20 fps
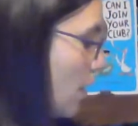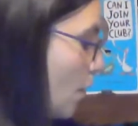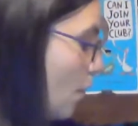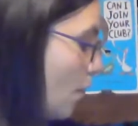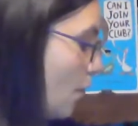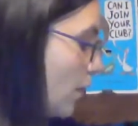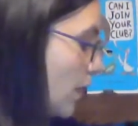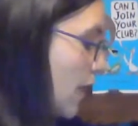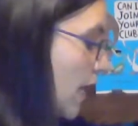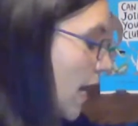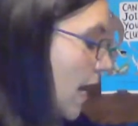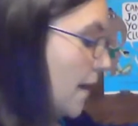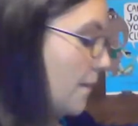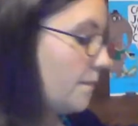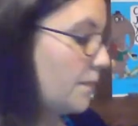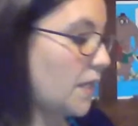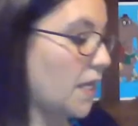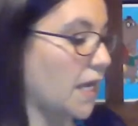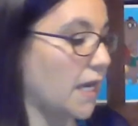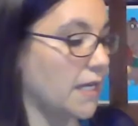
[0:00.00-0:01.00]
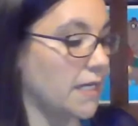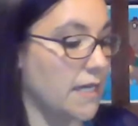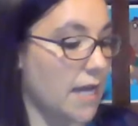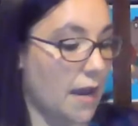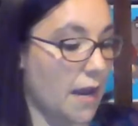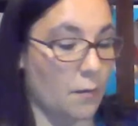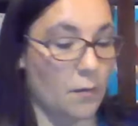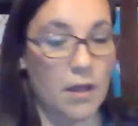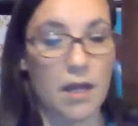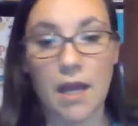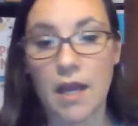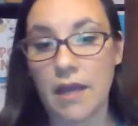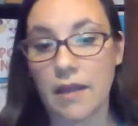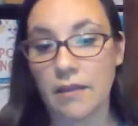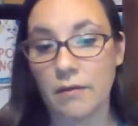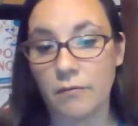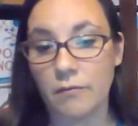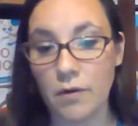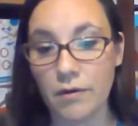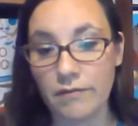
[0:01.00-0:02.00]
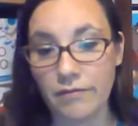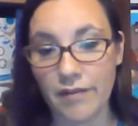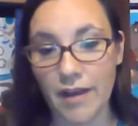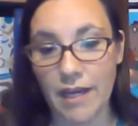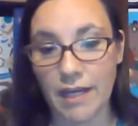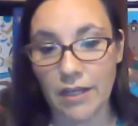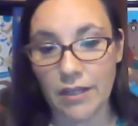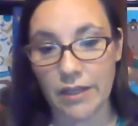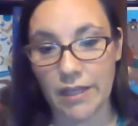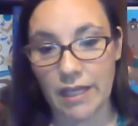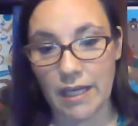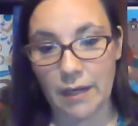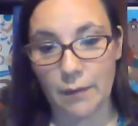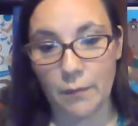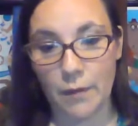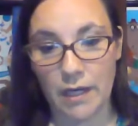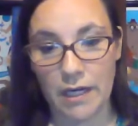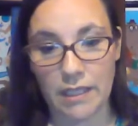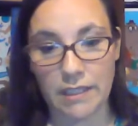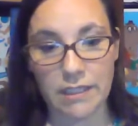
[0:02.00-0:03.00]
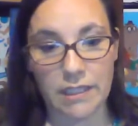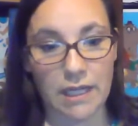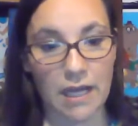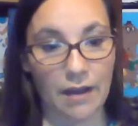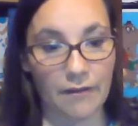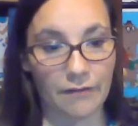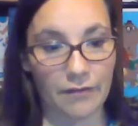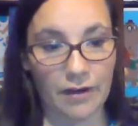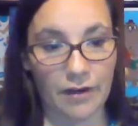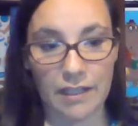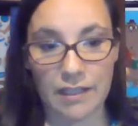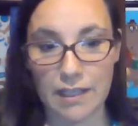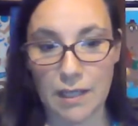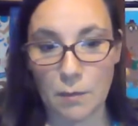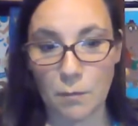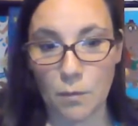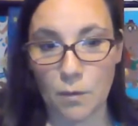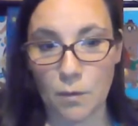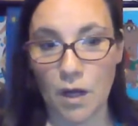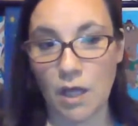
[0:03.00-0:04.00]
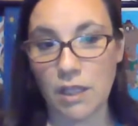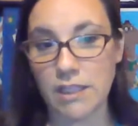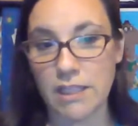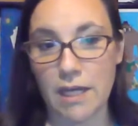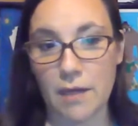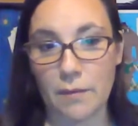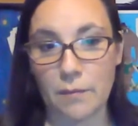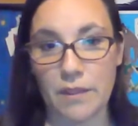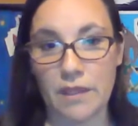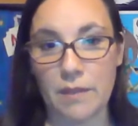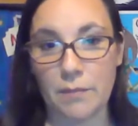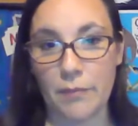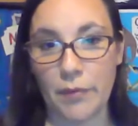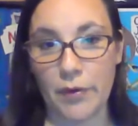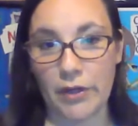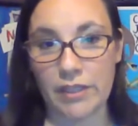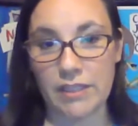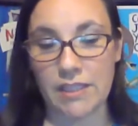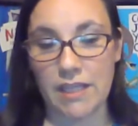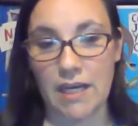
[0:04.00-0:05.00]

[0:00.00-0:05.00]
Okay, now one final thing I wanted to cover, and then we're all done with the books.